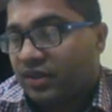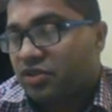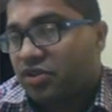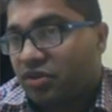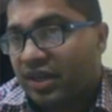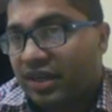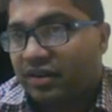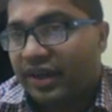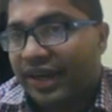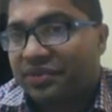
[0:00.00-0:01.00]
So you can
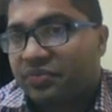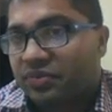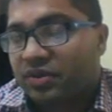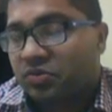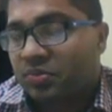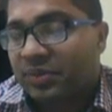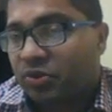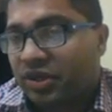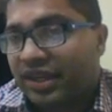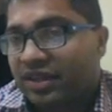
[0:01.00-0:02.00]
trade by
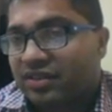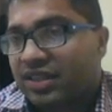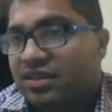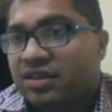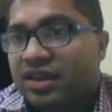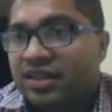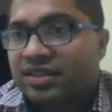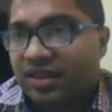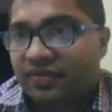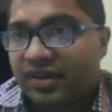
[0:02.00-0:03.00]
putting in just
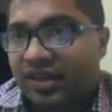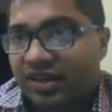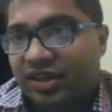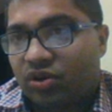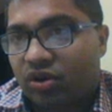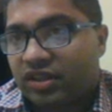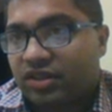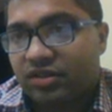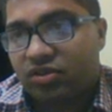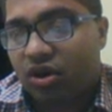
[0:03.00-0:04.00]
$700
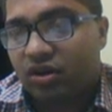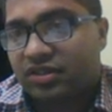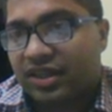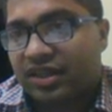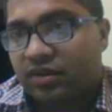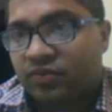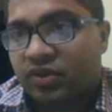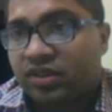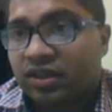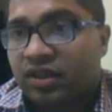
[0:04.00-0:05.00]
stocks that are
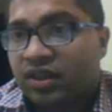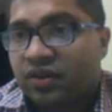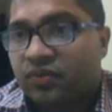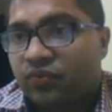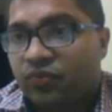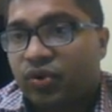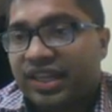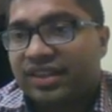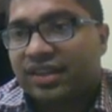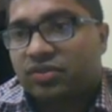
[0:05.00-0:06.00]
worth
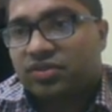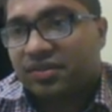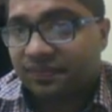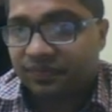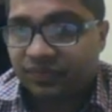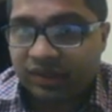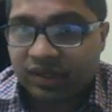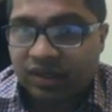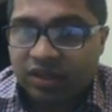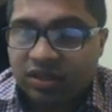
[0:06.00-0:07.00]
14,000.
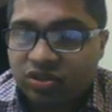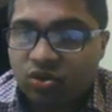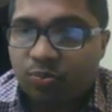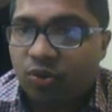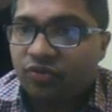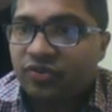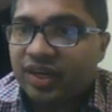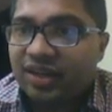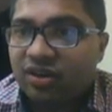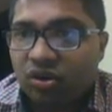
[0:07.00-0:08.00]
So profit
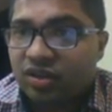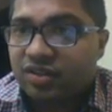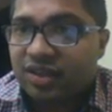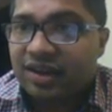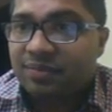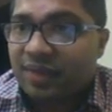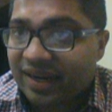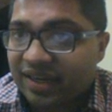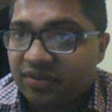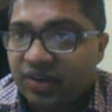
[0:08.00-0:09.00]
and loss are
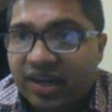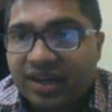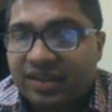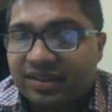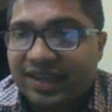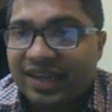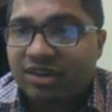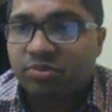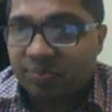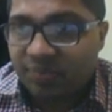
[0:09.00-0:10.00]
magnified and they
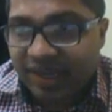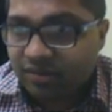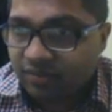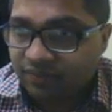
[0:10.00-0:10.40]
can be big.